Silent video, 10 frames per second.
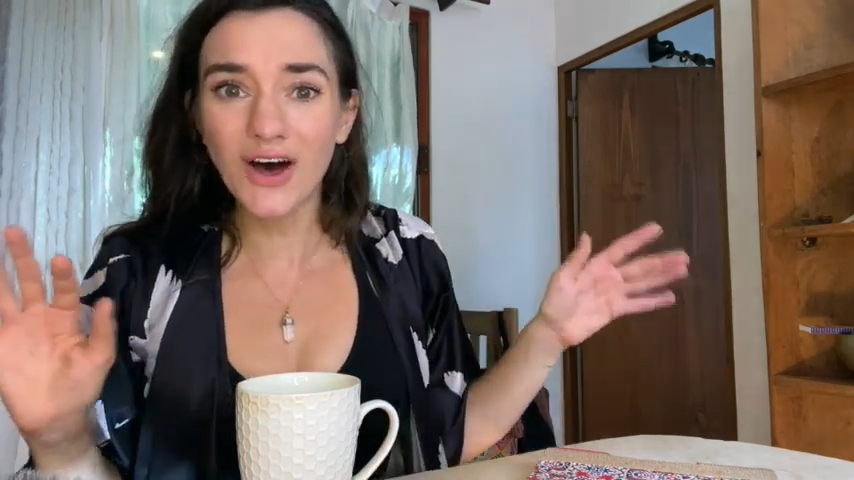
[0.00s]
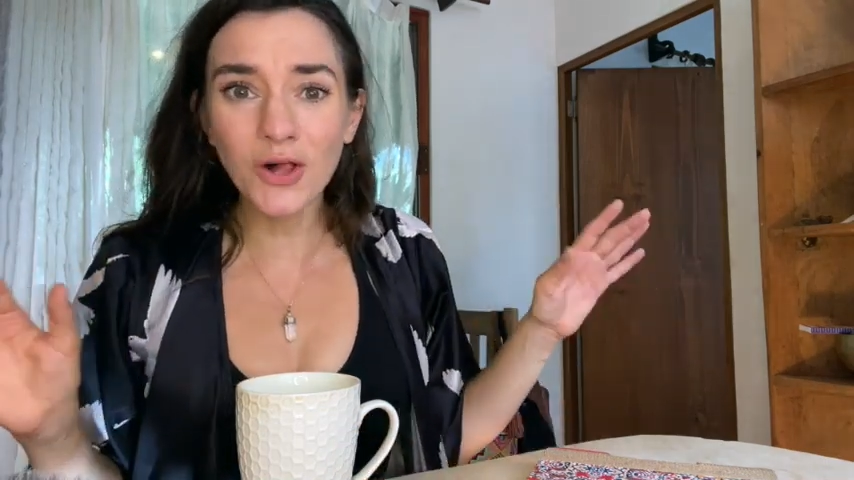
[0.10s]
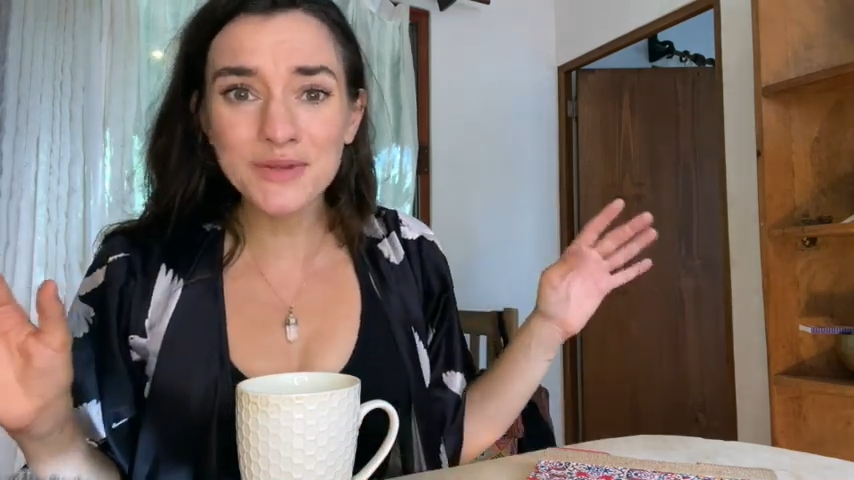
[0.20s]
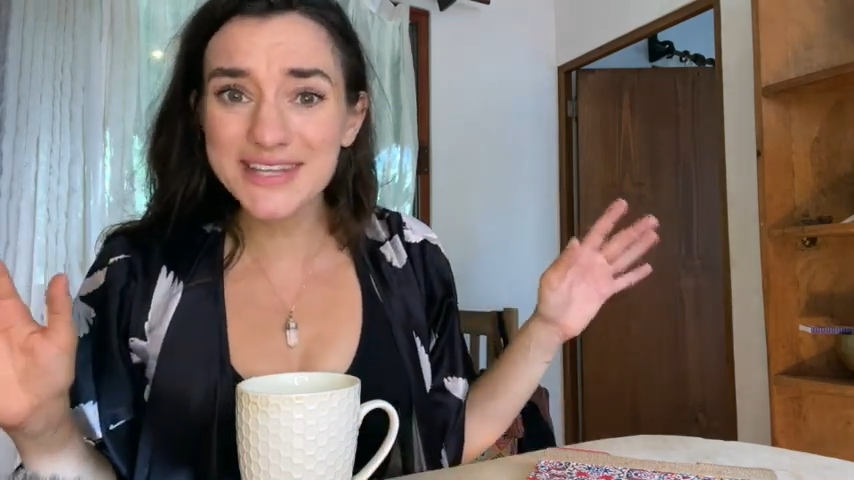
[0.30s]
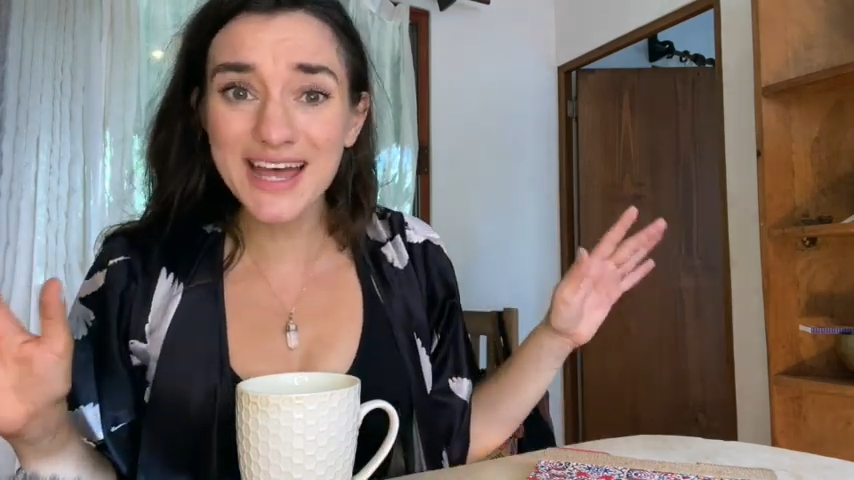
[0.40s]

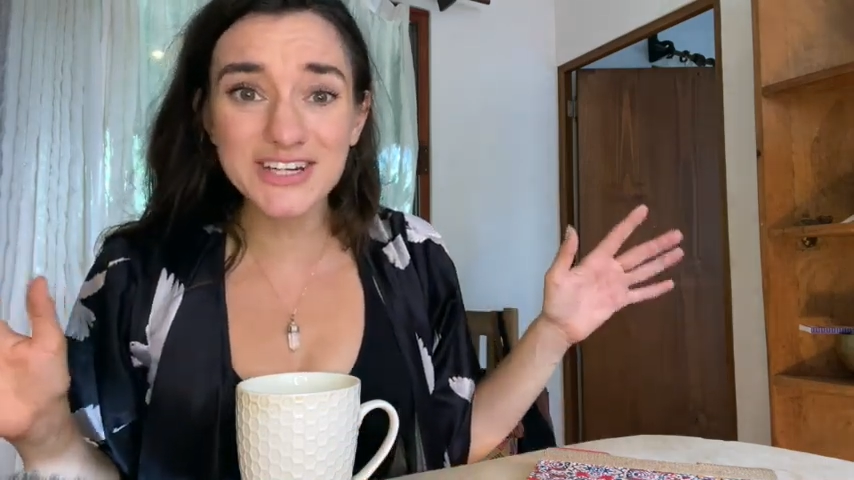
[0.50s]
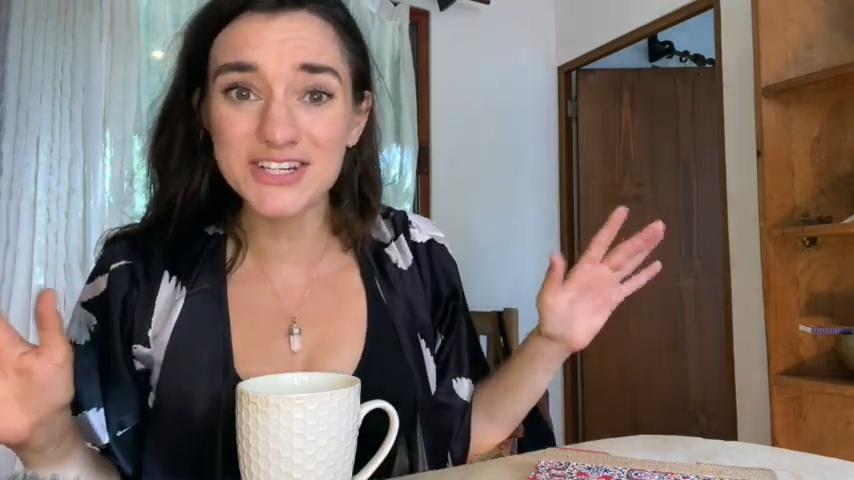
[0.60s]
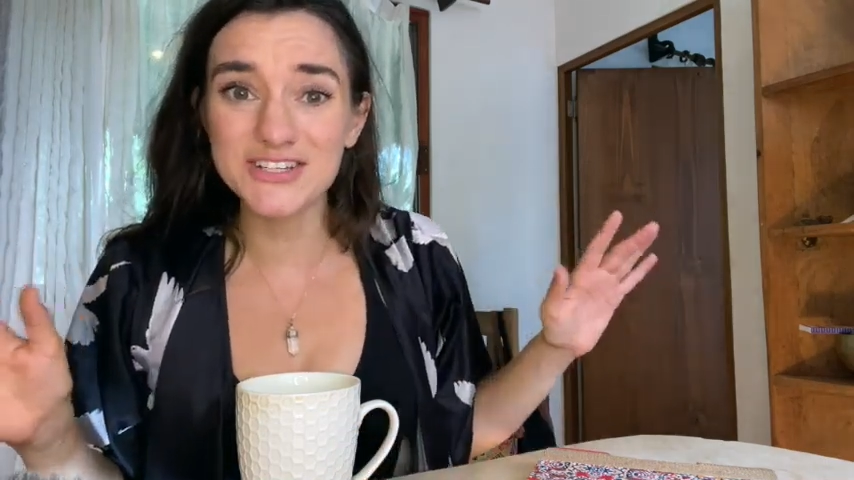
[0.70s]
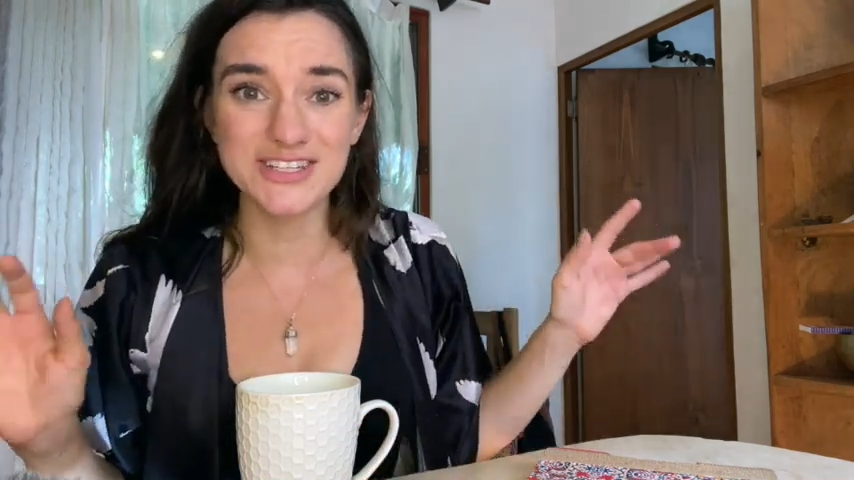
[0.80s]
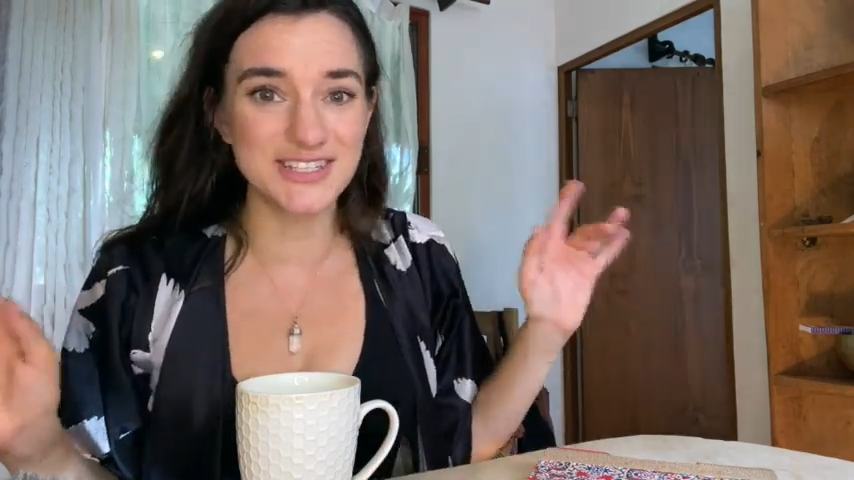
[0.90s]
almost
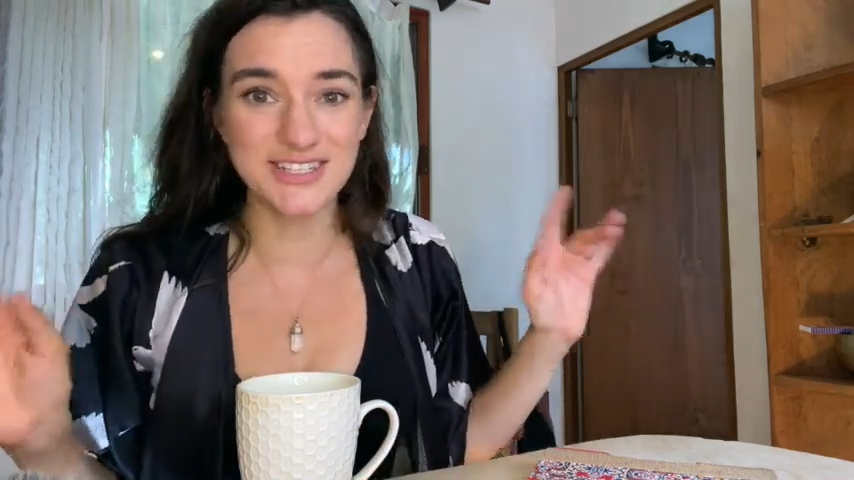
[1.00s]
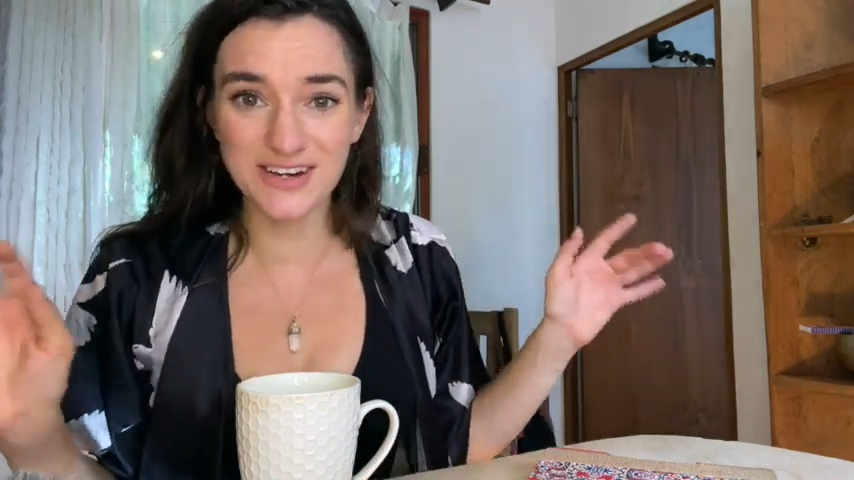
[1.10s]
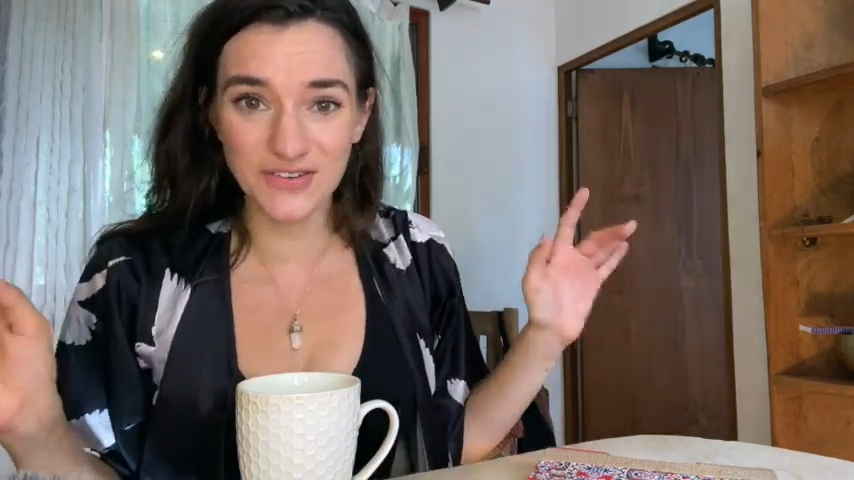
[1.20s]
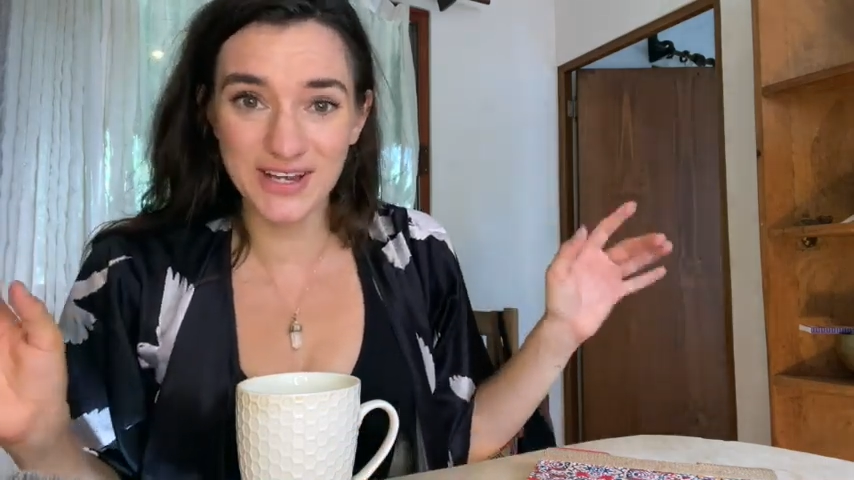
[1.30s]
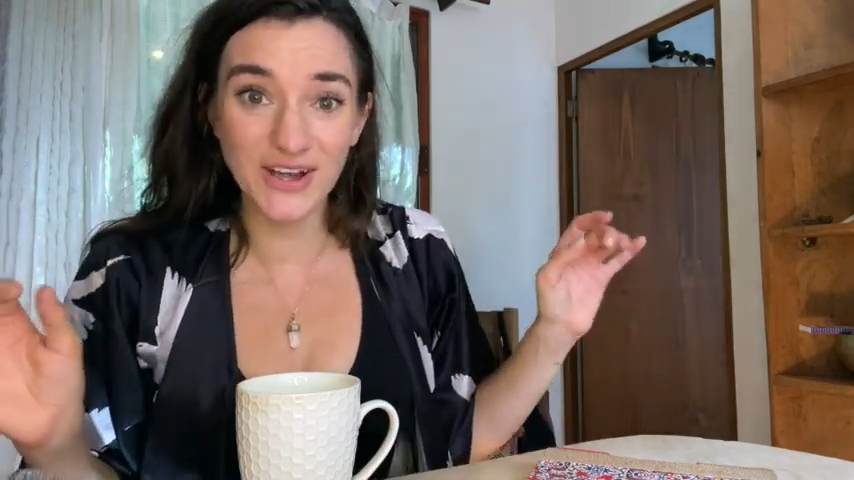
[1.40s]
anxious,
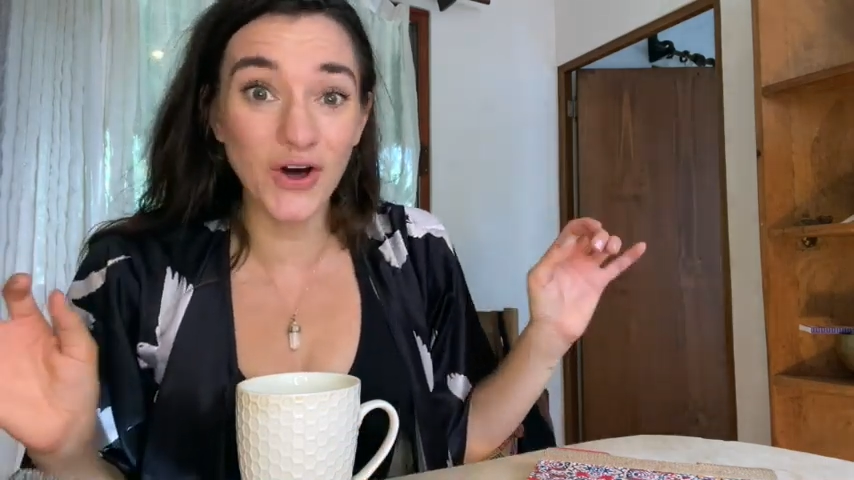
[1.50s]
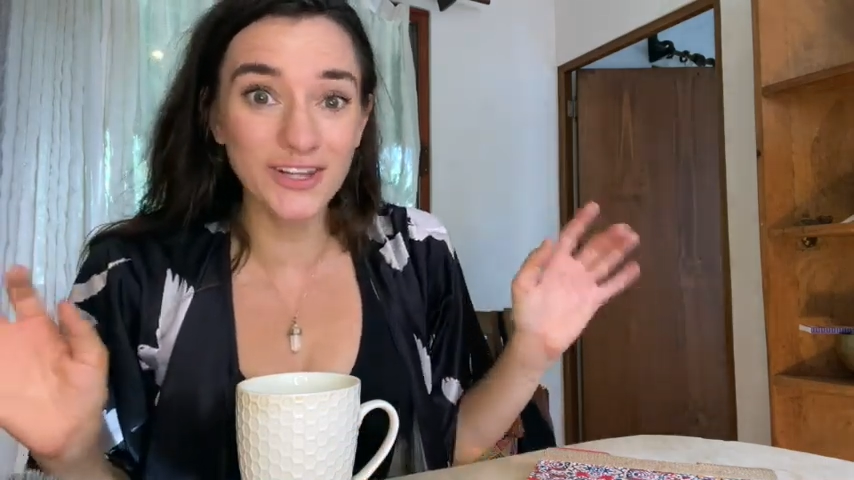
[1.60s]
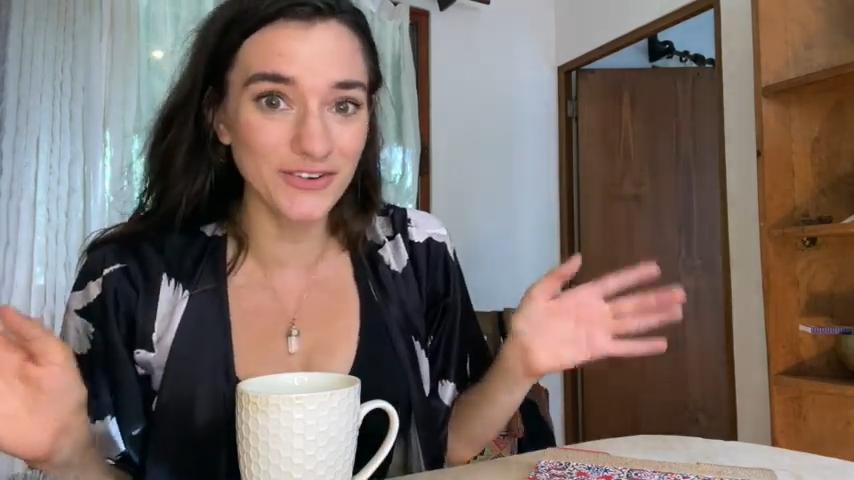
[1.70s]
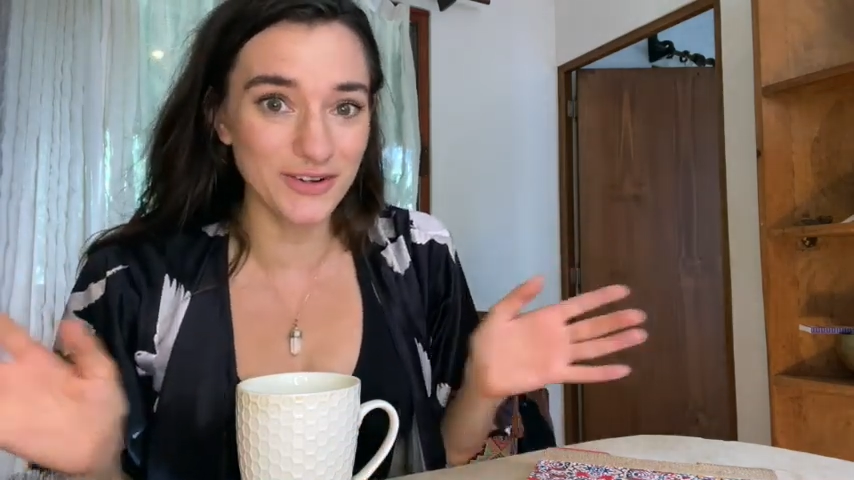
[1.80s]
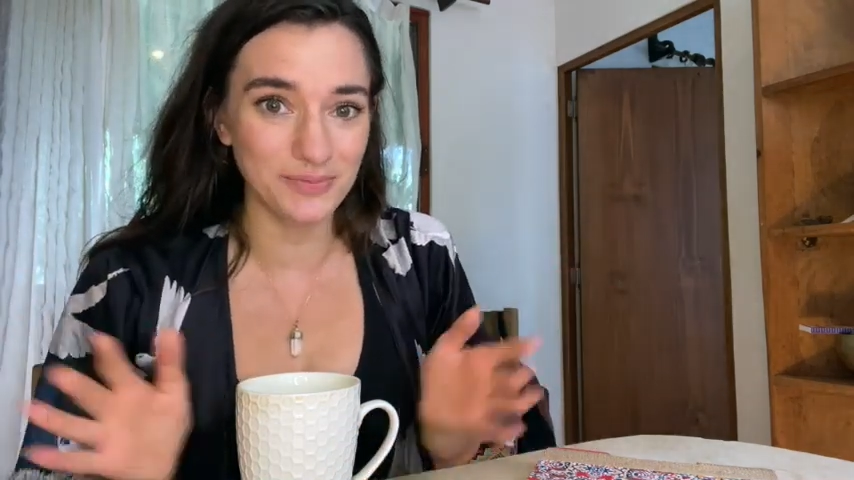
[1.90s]
jittery,
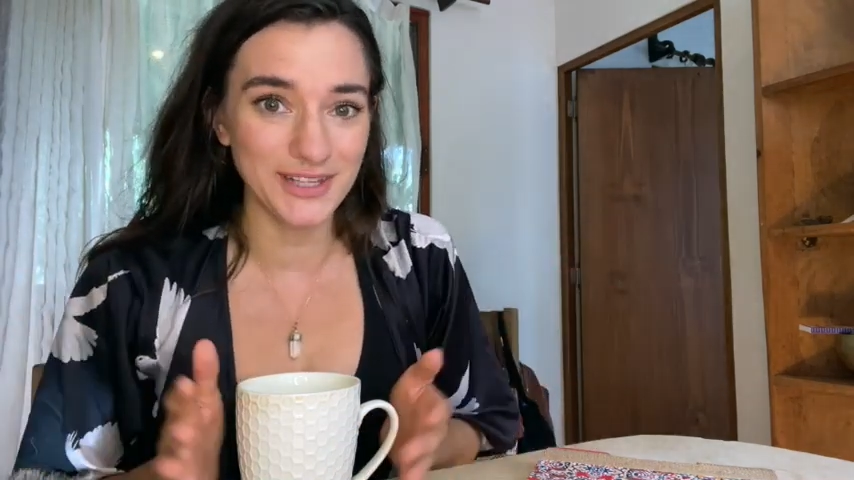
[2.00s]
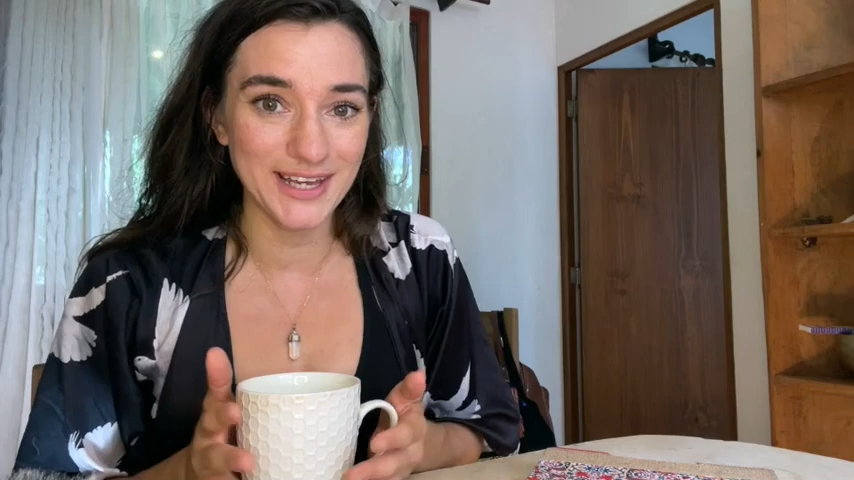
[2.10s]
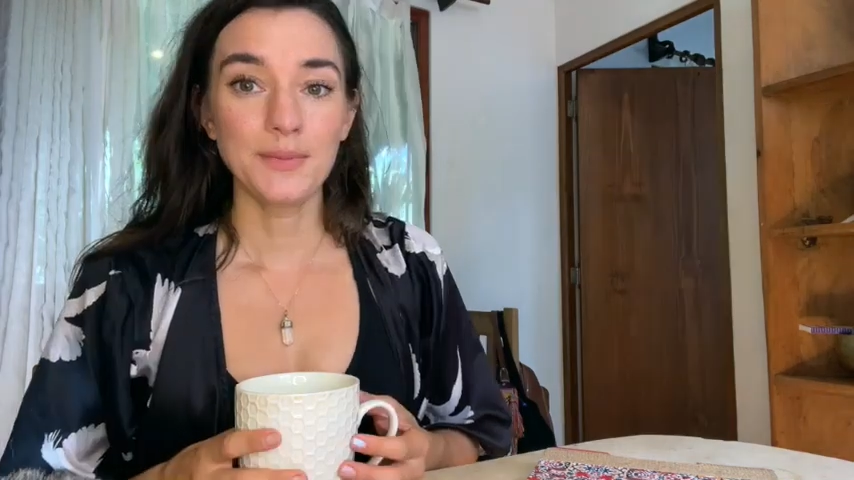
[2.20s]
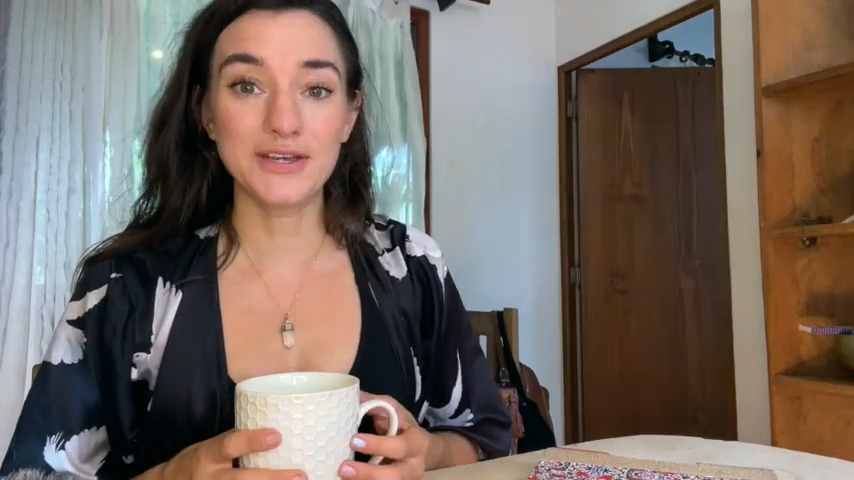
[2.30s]
all over the place,